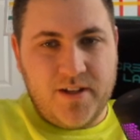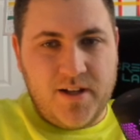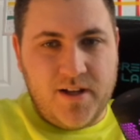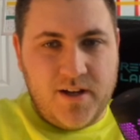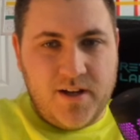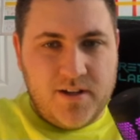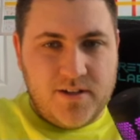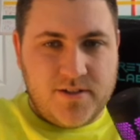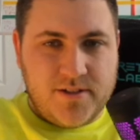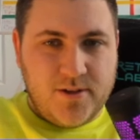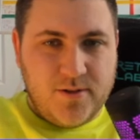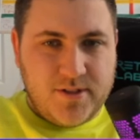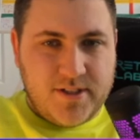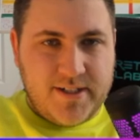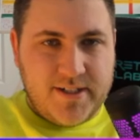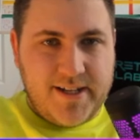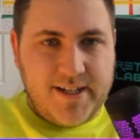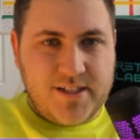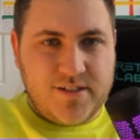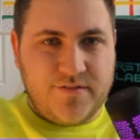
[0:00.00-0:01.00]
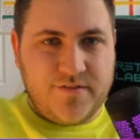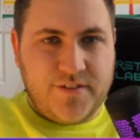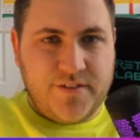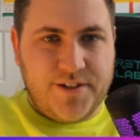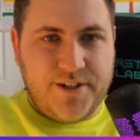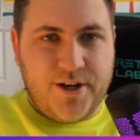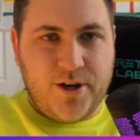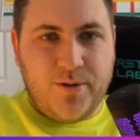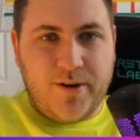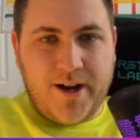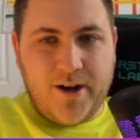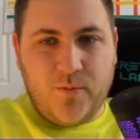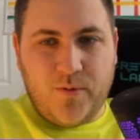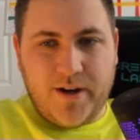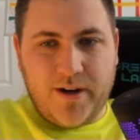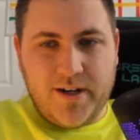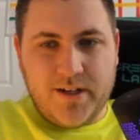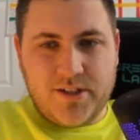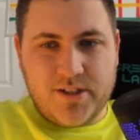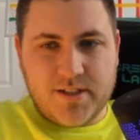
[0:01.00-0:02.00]
So today's video I
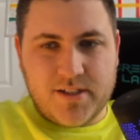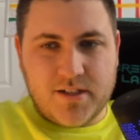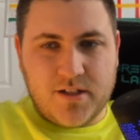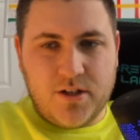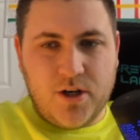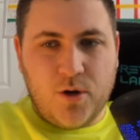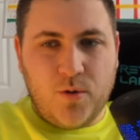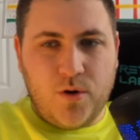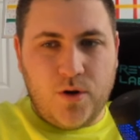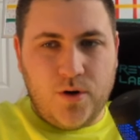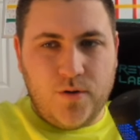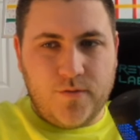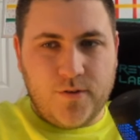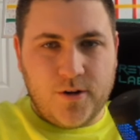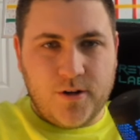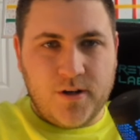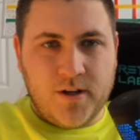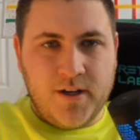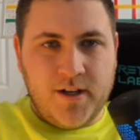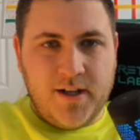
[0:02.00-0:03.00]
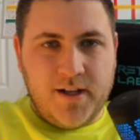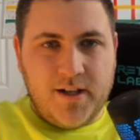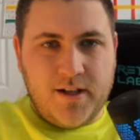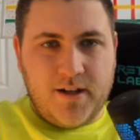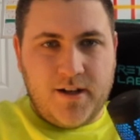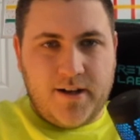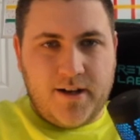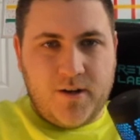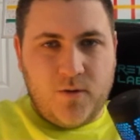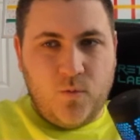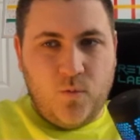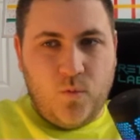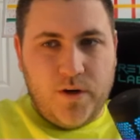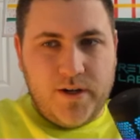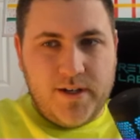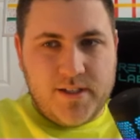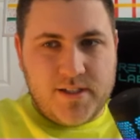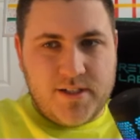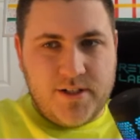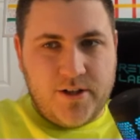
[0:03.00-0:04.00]
want to just go over what
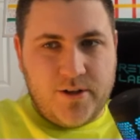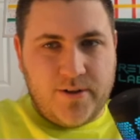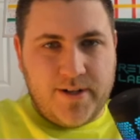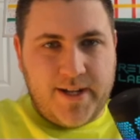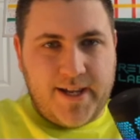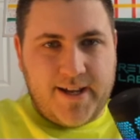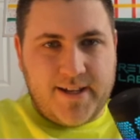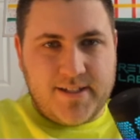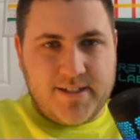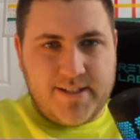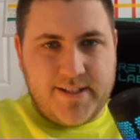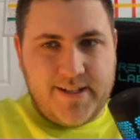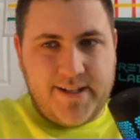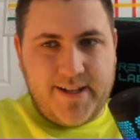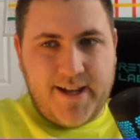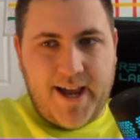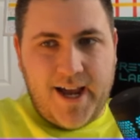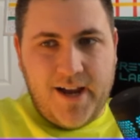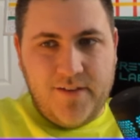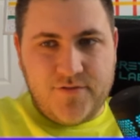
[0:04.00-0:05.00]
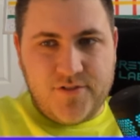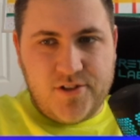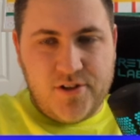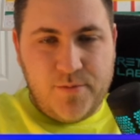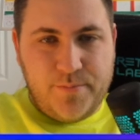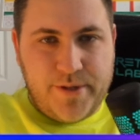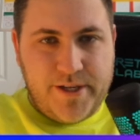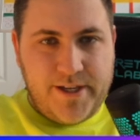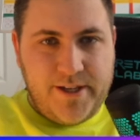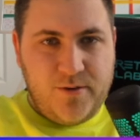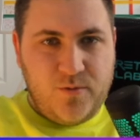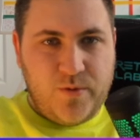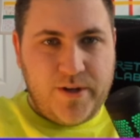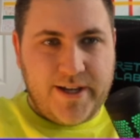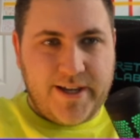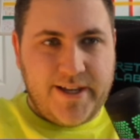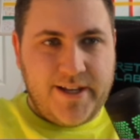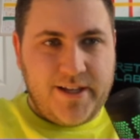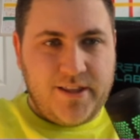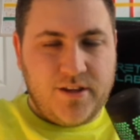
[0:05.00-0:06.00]
is known as the F2P
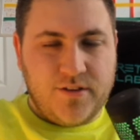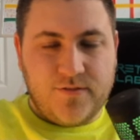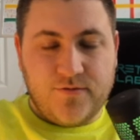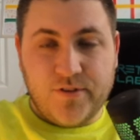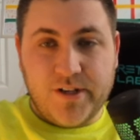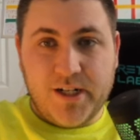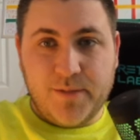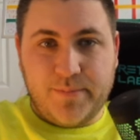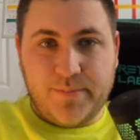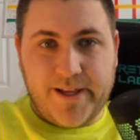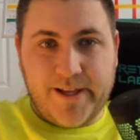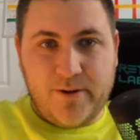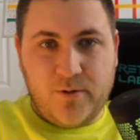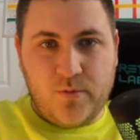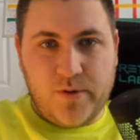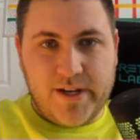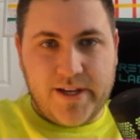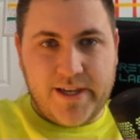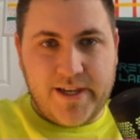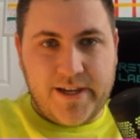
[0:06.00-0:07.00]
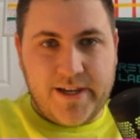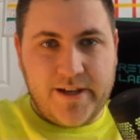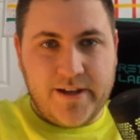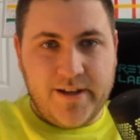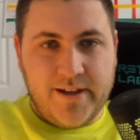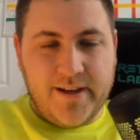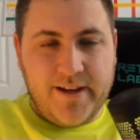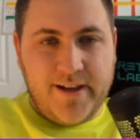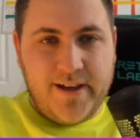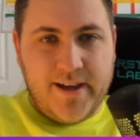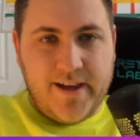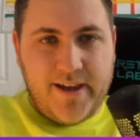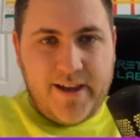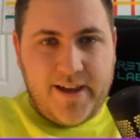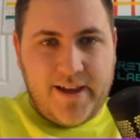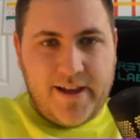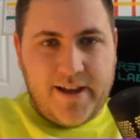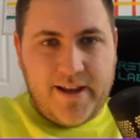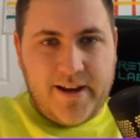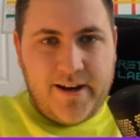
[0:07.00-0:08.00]
Wiki, the free-to-play wiki.
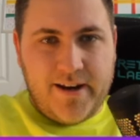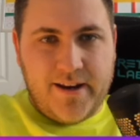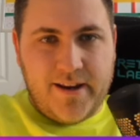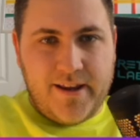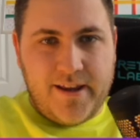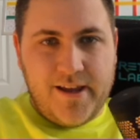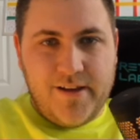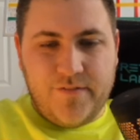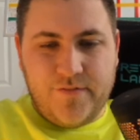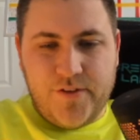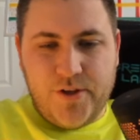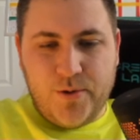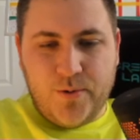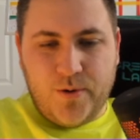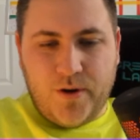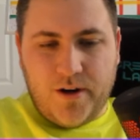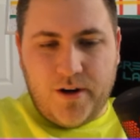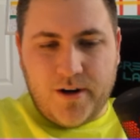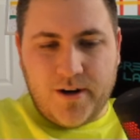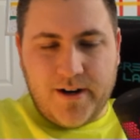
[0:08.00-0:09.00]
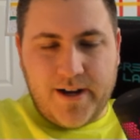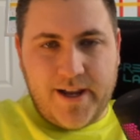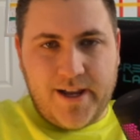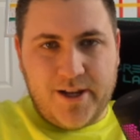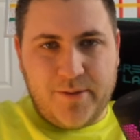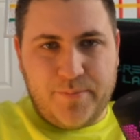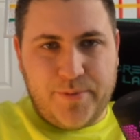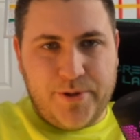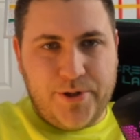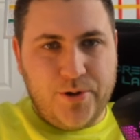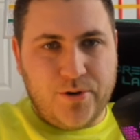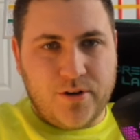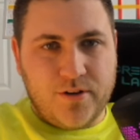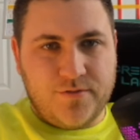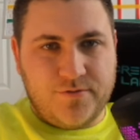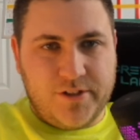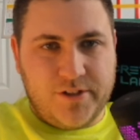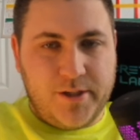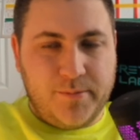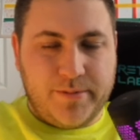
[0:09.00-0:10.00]
And if you are a pure
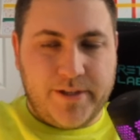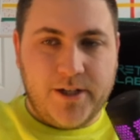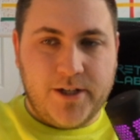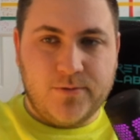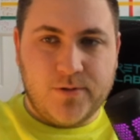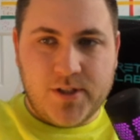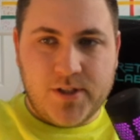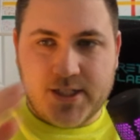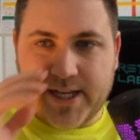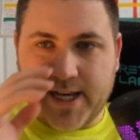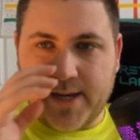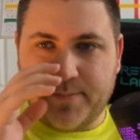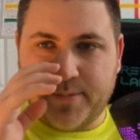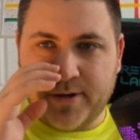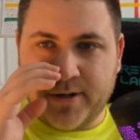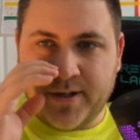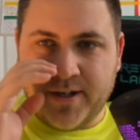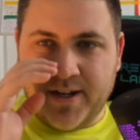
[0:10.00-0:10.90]
free-to-play RuneScaper,